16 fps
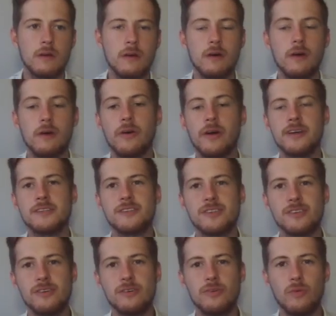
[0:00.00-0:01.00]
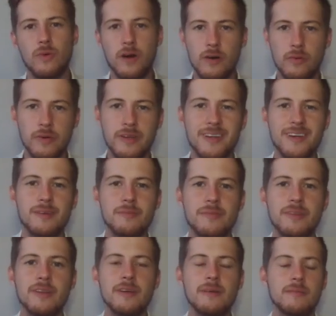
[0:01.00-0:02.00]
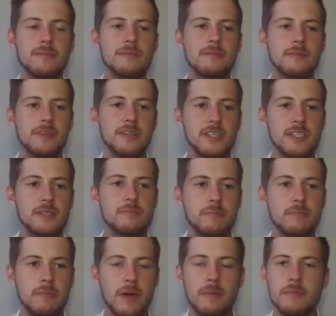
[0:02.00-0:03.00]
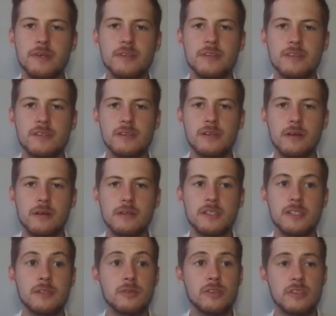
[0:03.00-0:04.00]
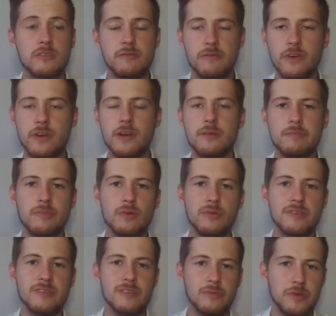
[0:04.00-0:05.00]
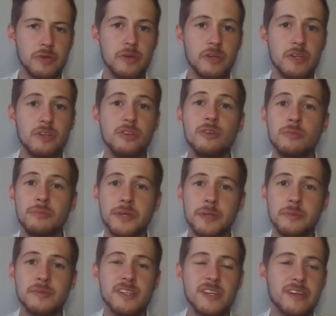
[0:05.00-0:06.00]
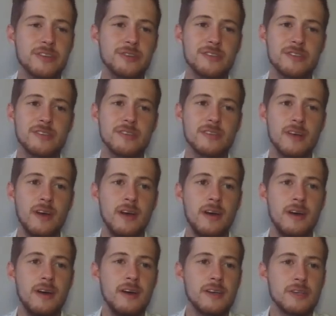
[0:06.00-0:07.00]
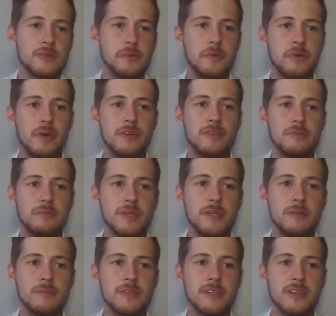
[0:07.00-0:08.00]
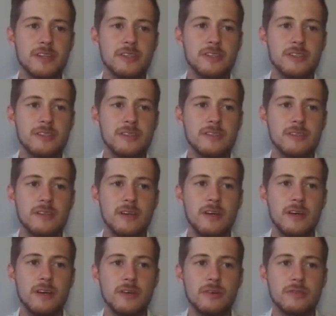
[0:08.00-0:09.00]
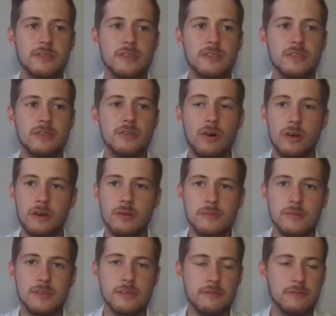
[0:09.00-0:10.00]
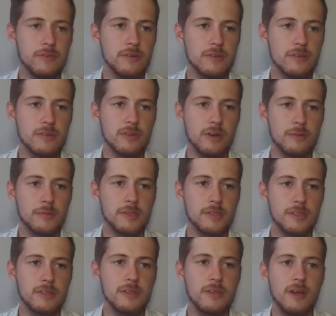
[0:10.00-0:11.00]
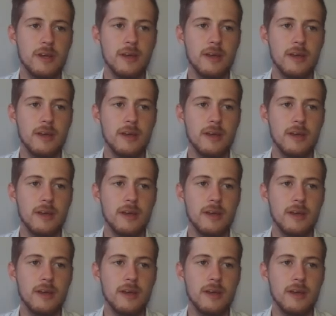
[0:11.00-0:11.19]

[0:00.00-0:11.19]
Alright, so why we named these members is because it's very important when you want to do your beam sections. So when we go to beam sections, you'll see columns the first option.